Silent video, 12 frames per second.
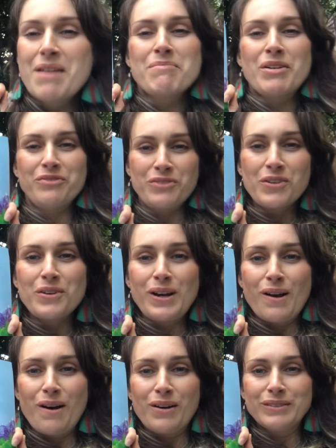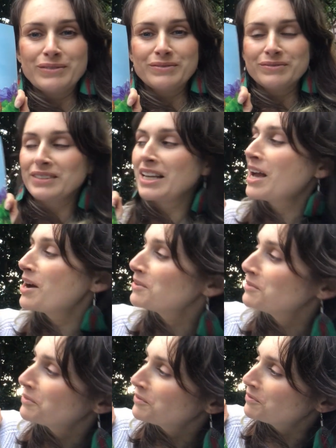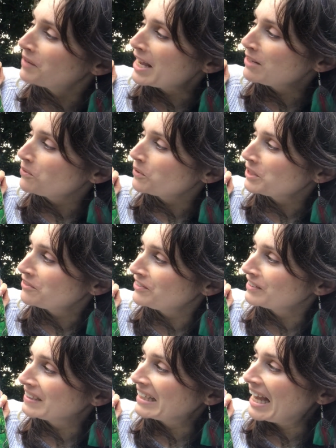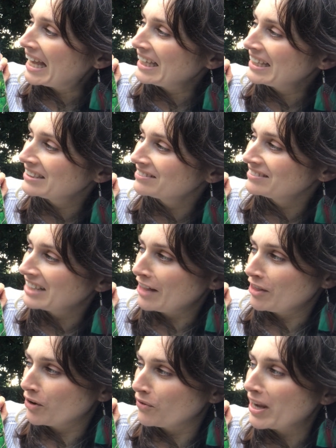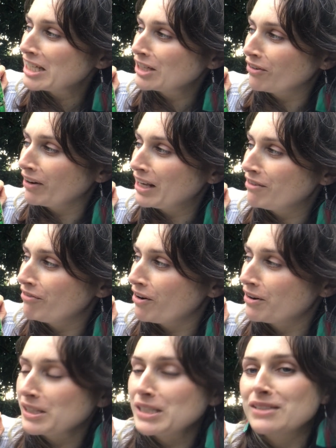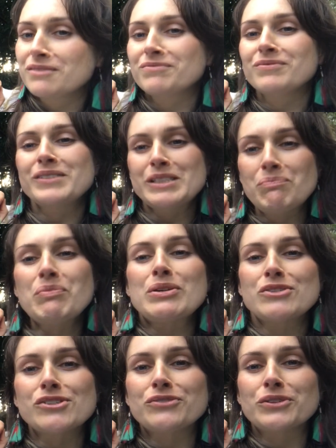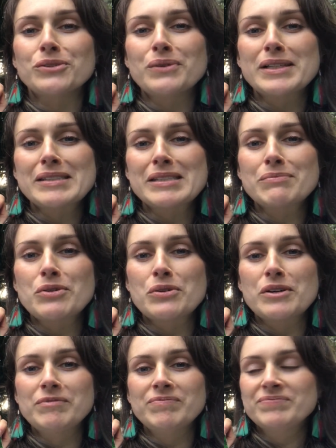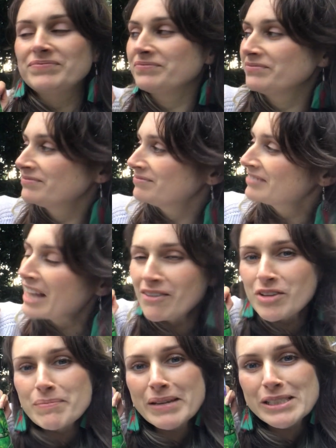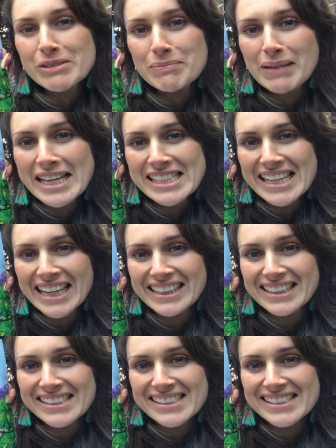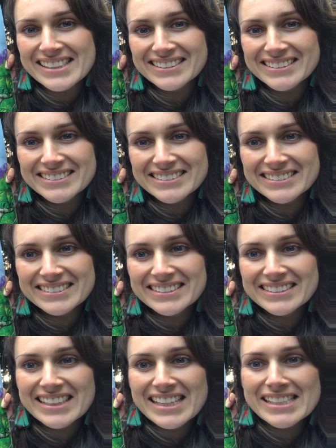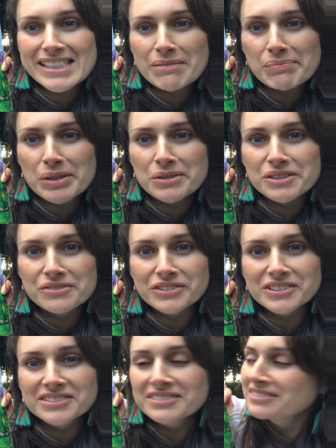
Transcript: Before long, rainwater filled the lake, and the great green forest was beautiful once more. Have you been to a place like this? Isn't it beautiful?